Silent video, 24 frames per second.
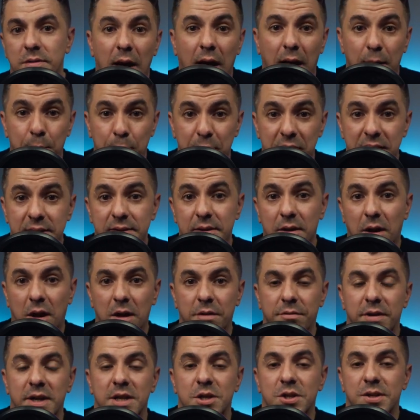and mid to high
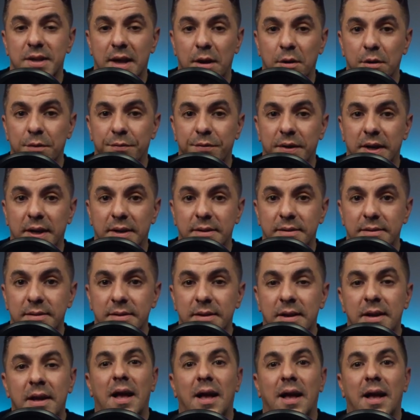range sound effects.